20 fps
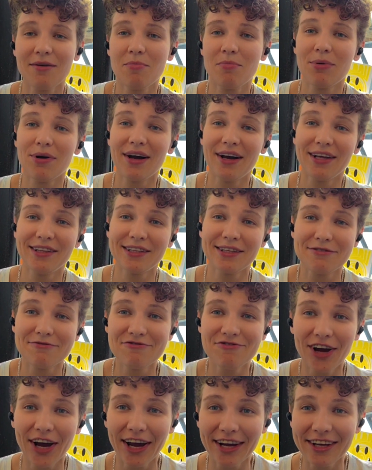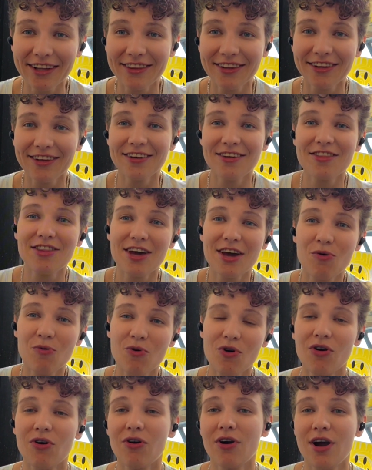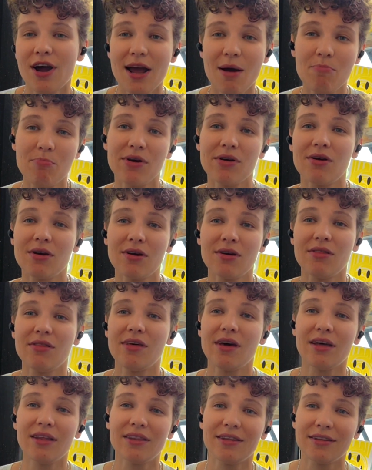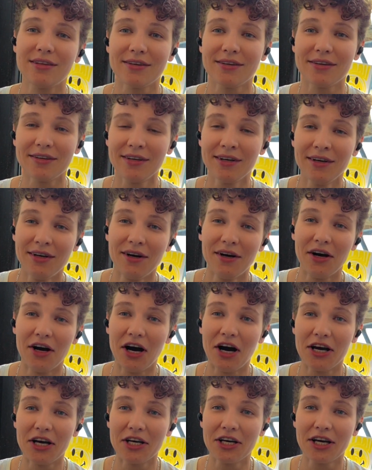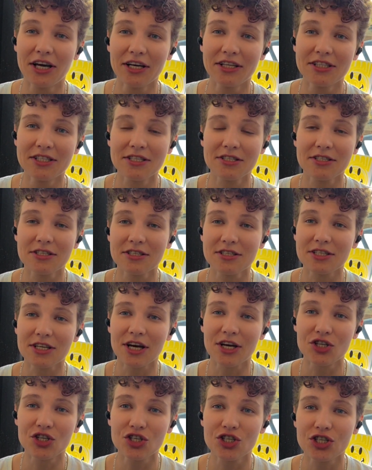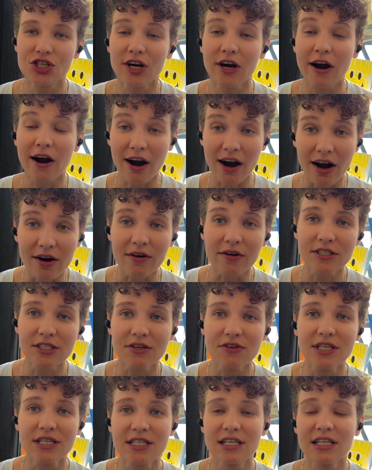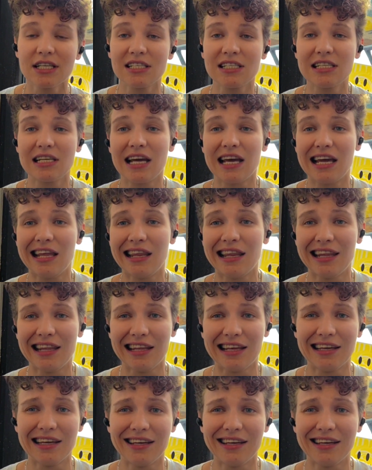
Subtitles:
but in fact they were happy that I get such characteristics, and